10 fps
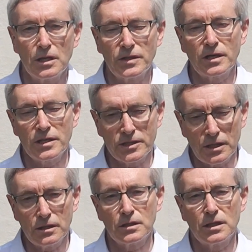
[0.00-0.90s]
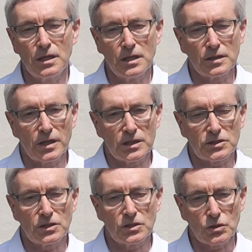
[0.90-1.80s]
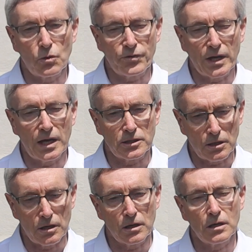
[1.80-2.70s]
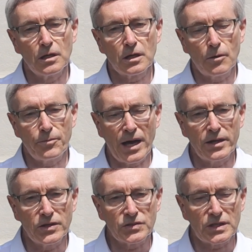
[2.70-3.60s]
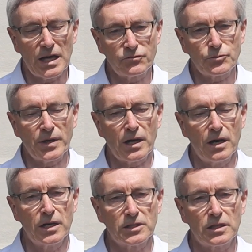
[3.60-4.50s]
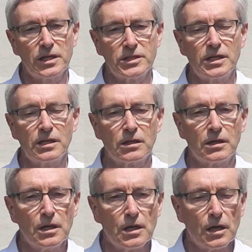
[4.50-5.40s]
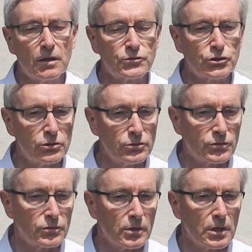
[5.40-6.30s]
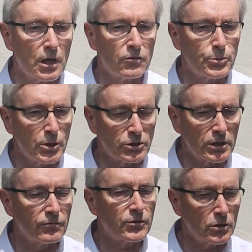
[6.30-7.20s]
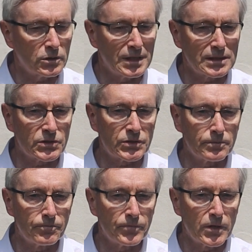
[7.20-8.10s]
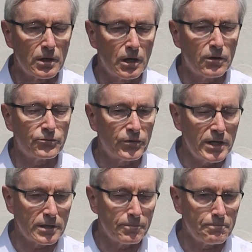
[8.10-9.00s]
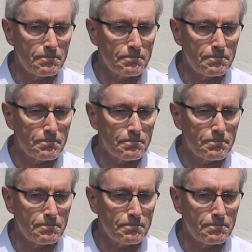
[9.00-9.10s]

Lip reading: the ideal that Sophie and her companions left behind, an ideal of truth, of beauty, of goodness, of freedom.